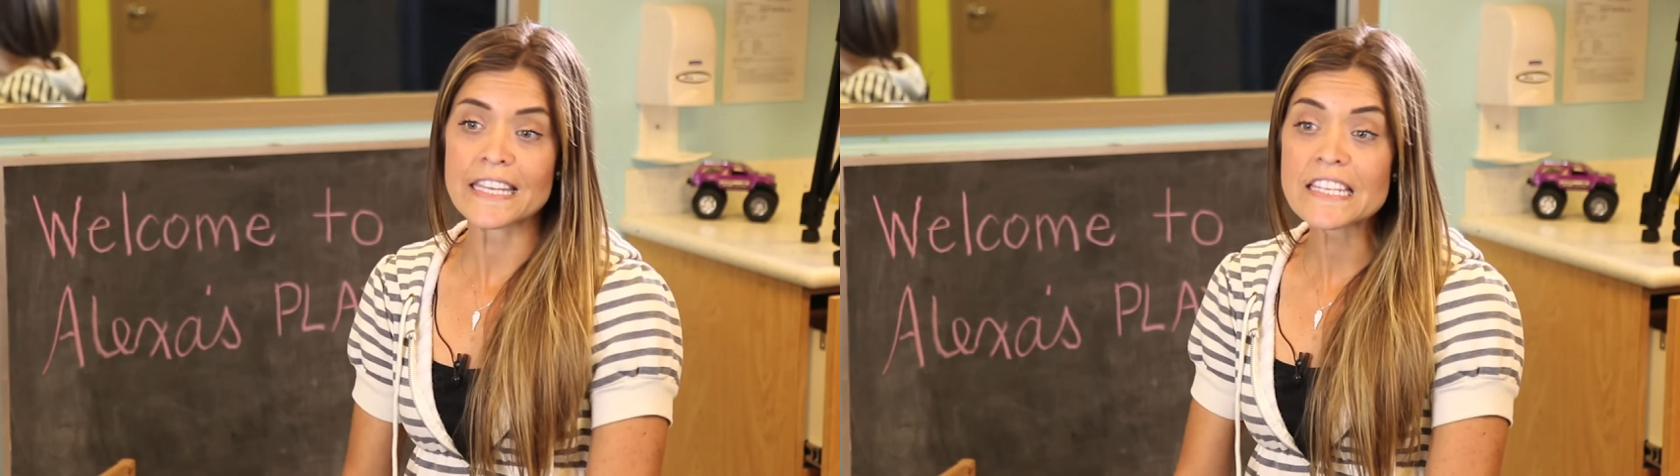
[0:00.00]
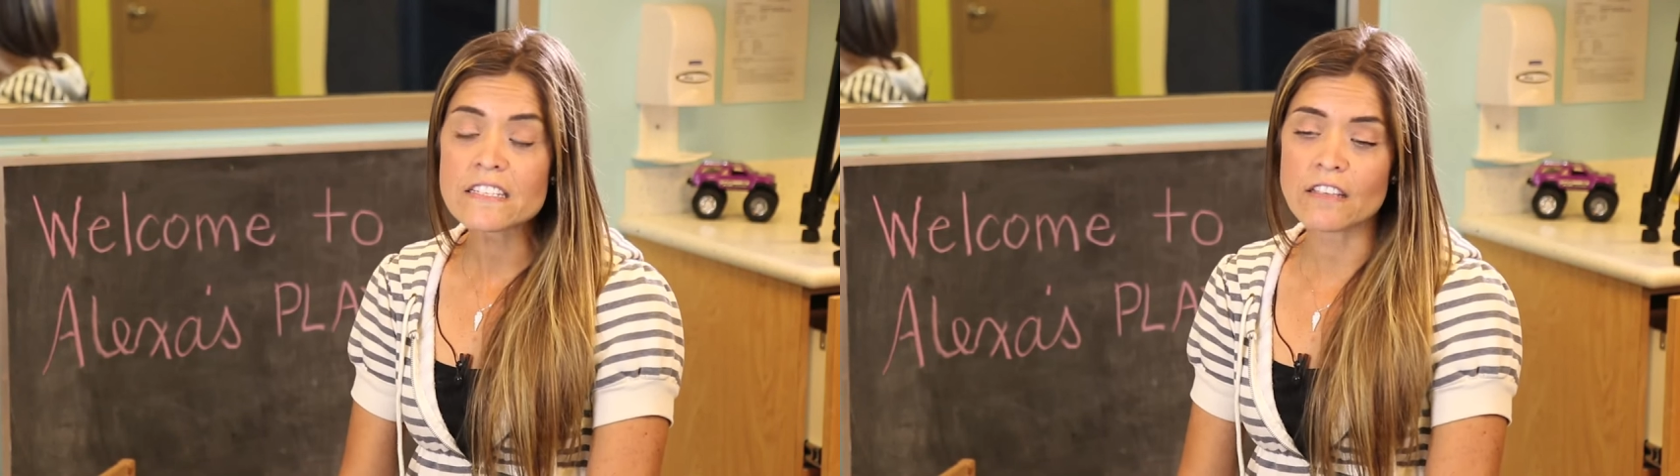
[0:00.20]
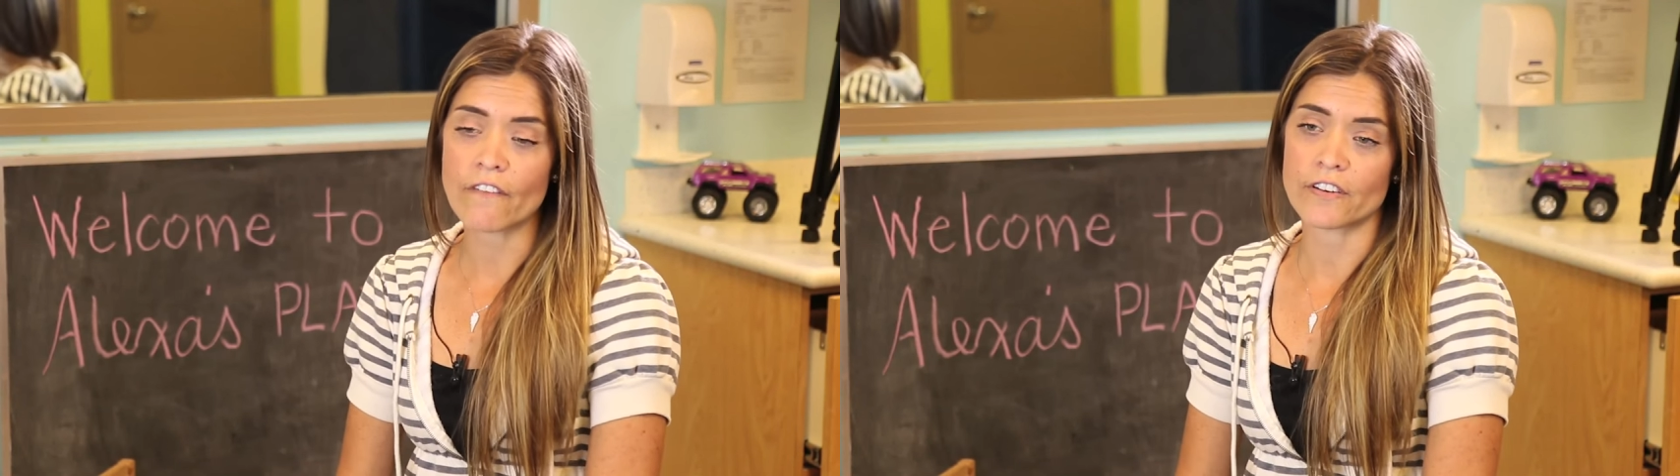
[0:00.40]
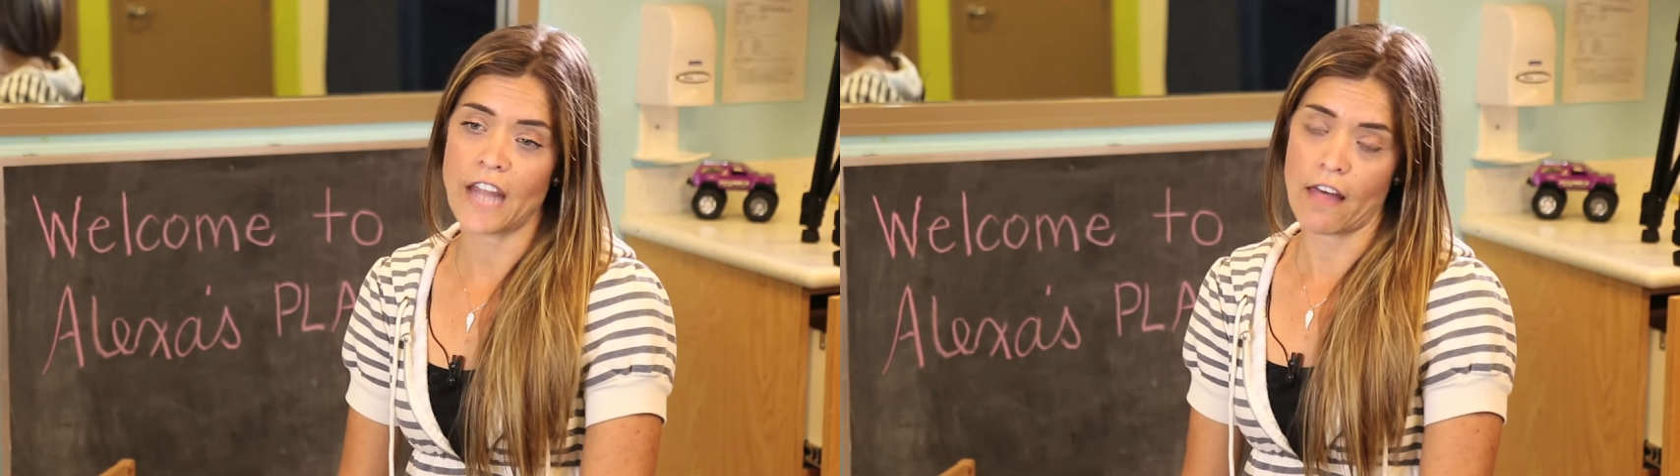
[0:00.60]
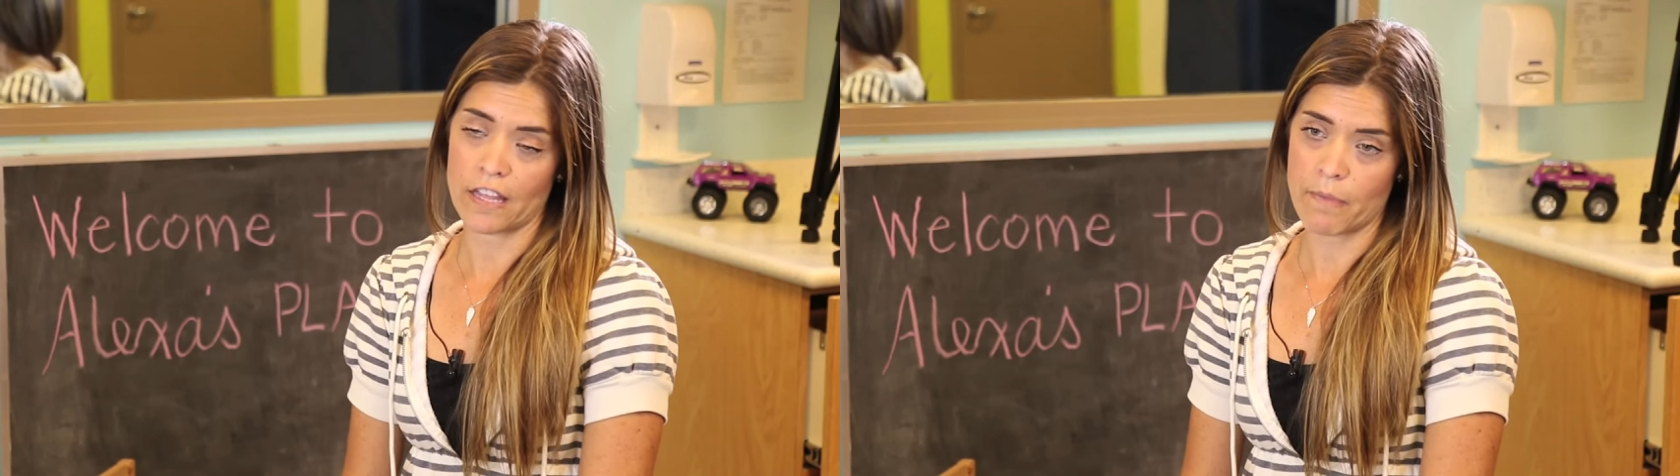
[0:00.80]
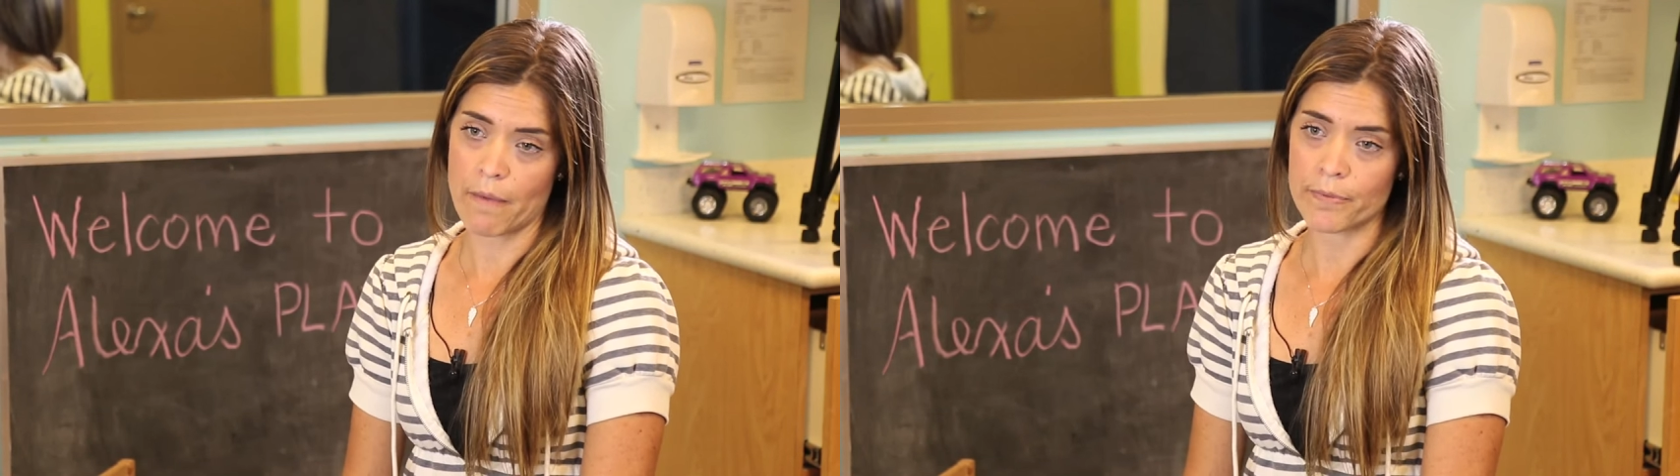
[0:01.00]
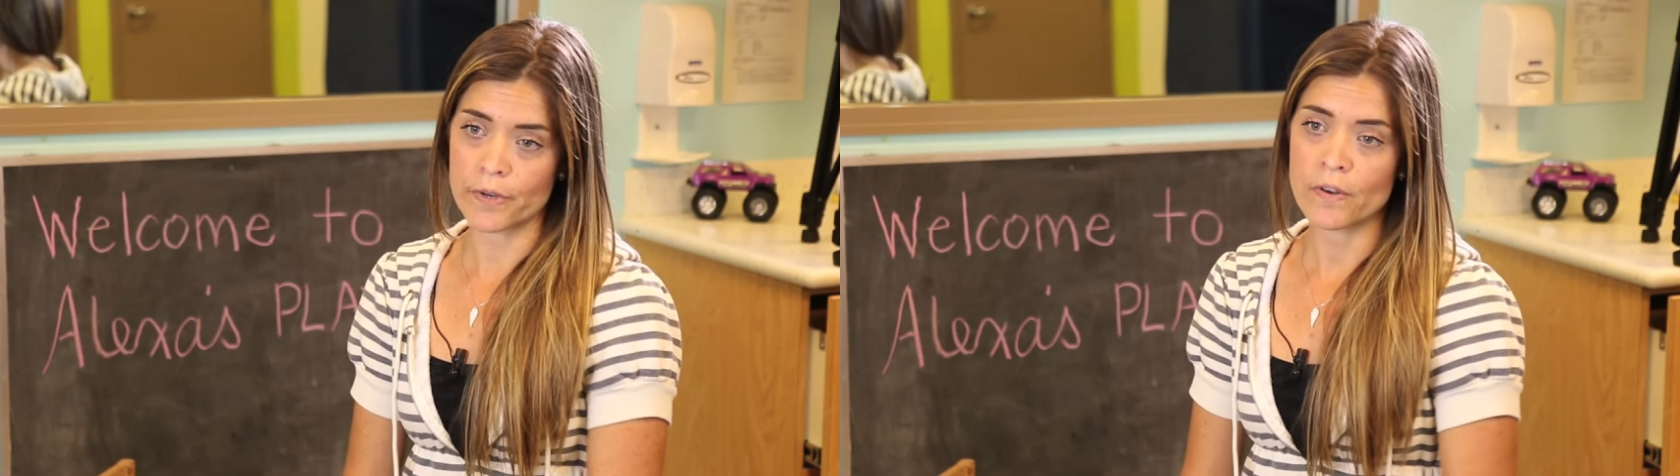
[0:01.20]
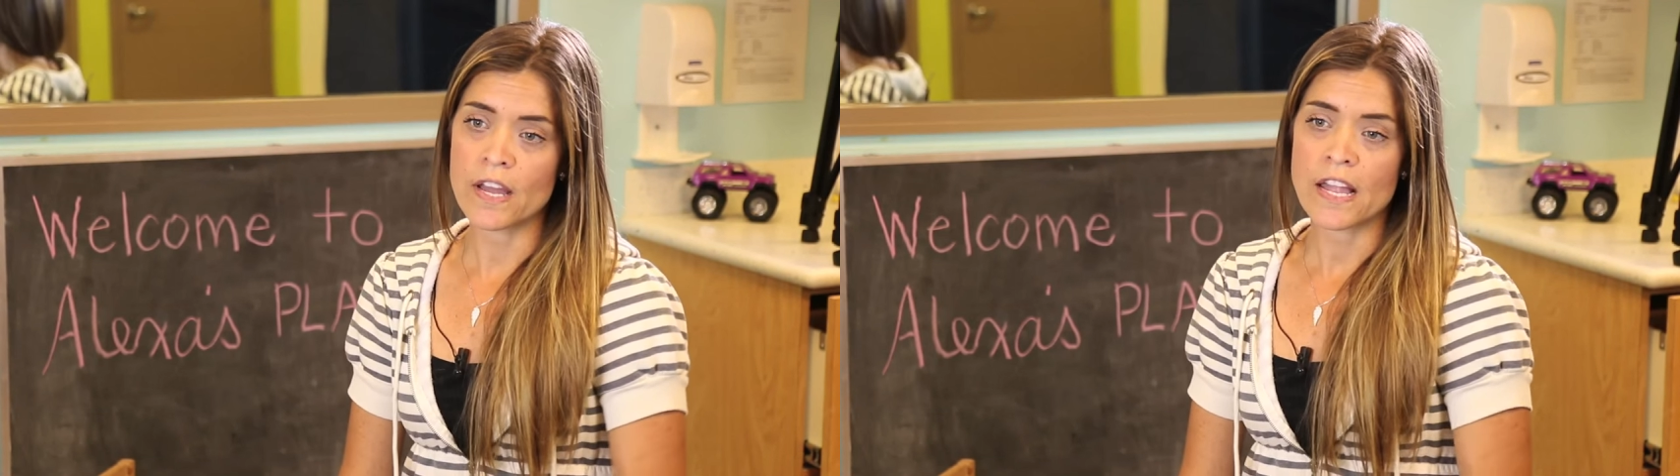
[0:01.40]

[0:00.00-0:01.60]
he discovered Cali bamboo.